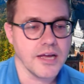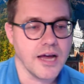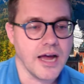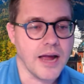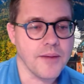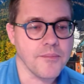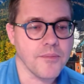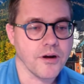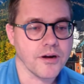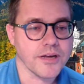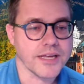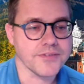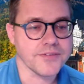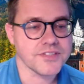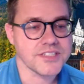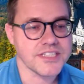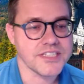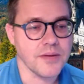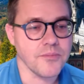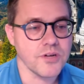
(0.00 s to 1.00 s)
Hi, Mark. If
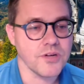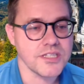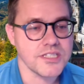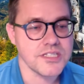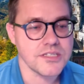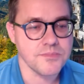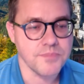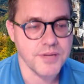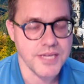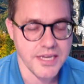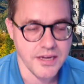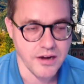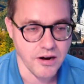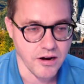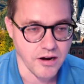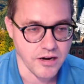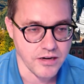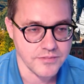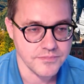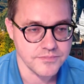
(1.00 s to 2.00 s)
someone's P
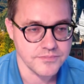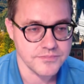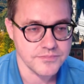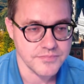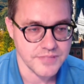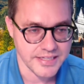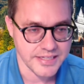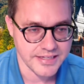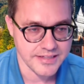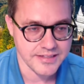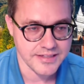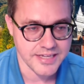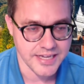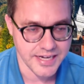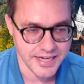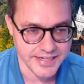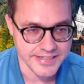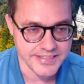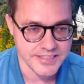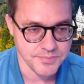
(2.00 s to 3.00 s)
R, the
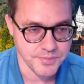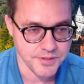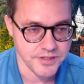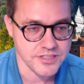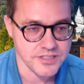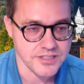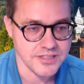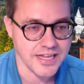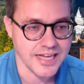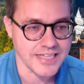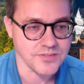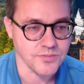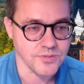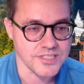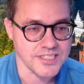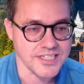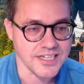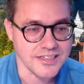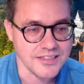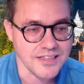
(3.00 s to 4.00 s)
Canadian experience class,
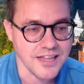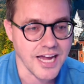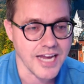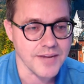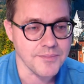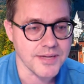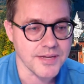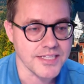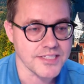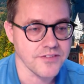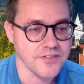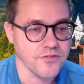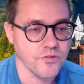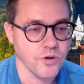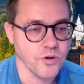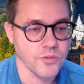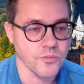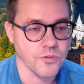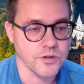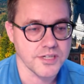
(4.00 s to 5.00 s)
was declined because of
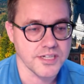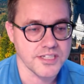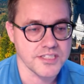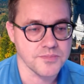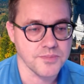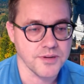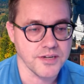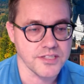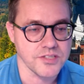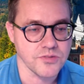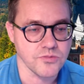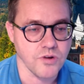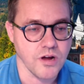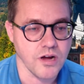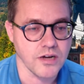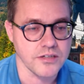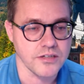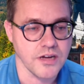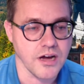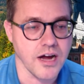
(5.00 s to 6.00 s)
foreign work experience,
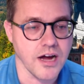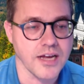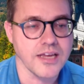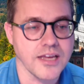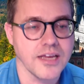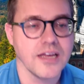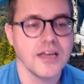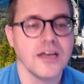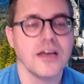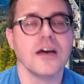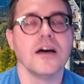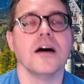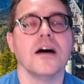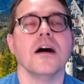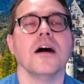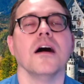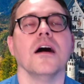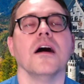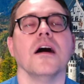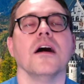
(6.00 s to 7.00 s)
wrong knock.
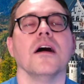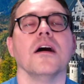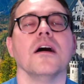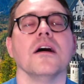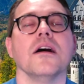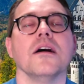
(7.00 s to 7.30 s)
Uh,